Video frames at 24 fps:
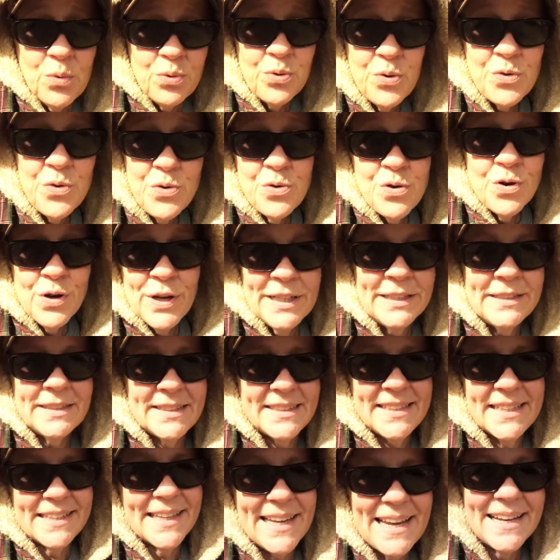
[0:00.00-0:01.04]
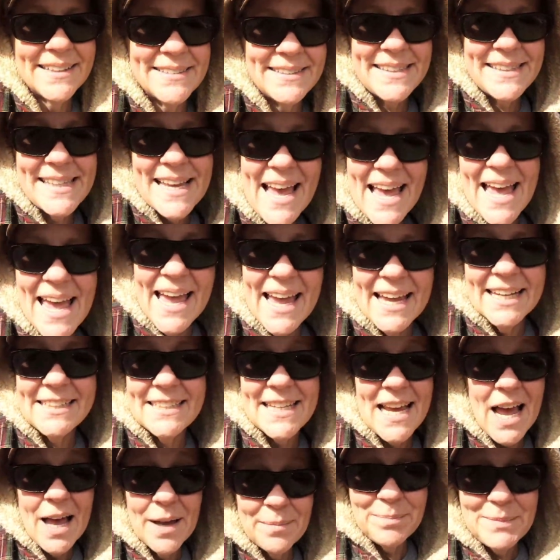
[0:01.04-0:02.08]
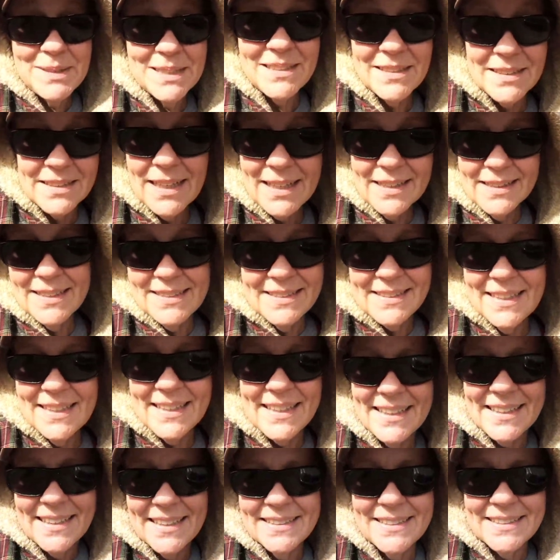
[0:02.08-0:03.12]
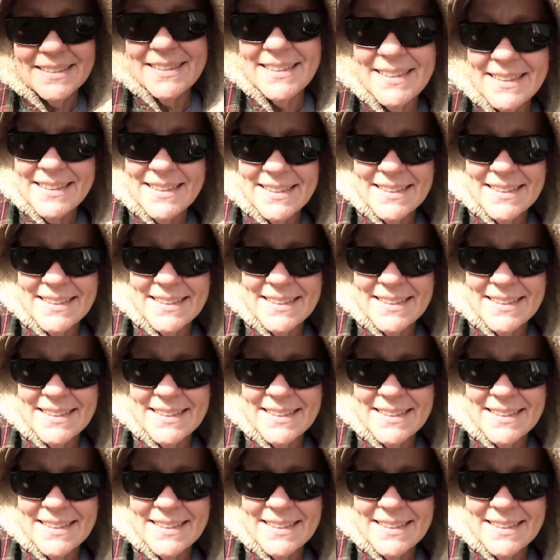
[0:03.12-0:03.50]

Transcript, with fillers: Whew, it's chilly outside. Time to check the chickens.